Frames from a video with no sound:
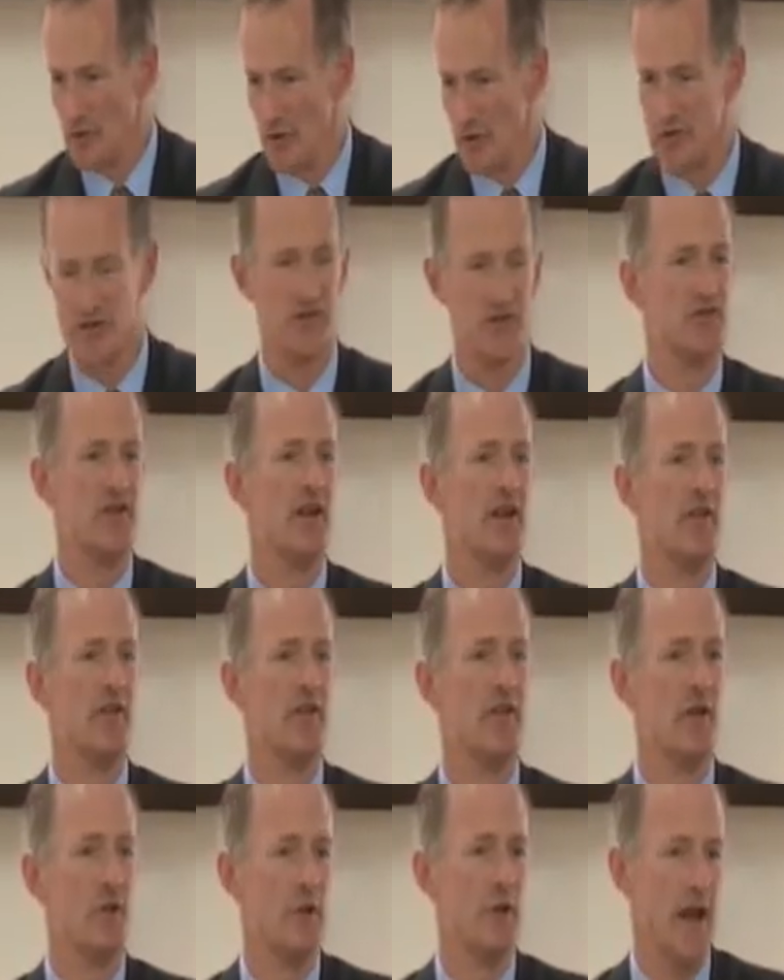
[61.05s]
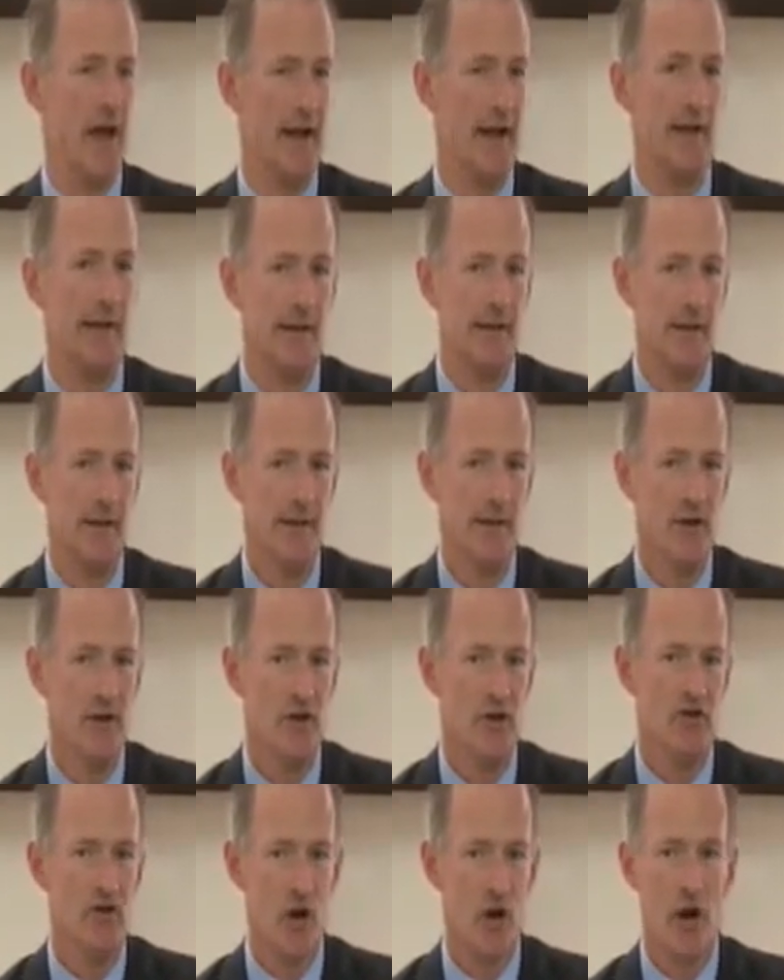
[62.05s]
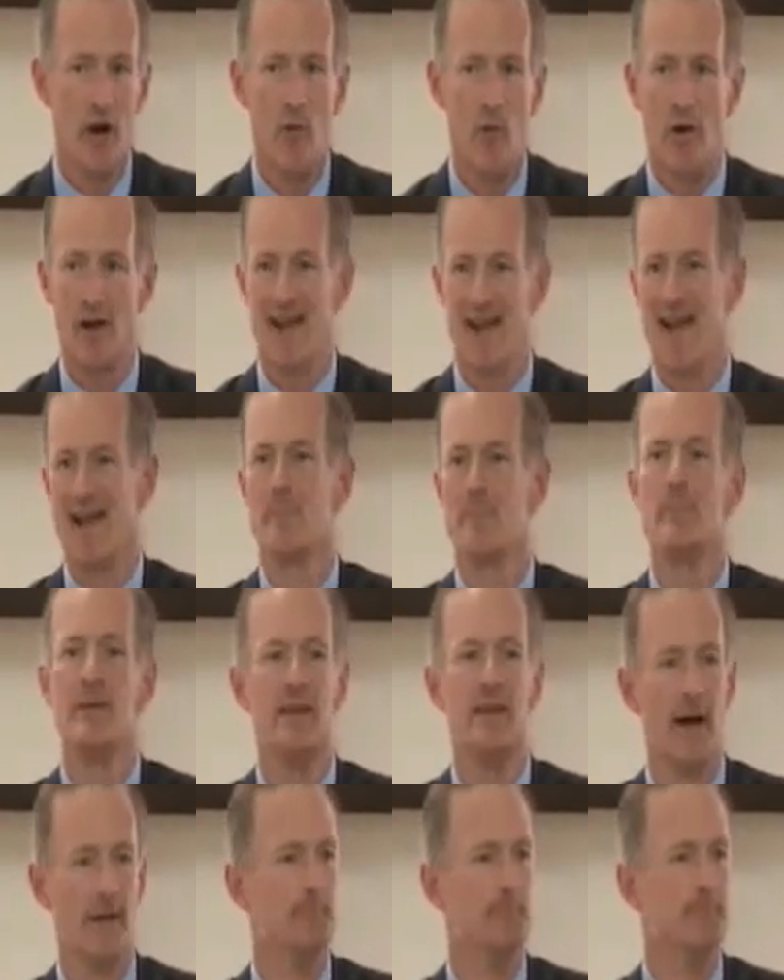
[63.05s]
not just here in the UK, showing what can be done.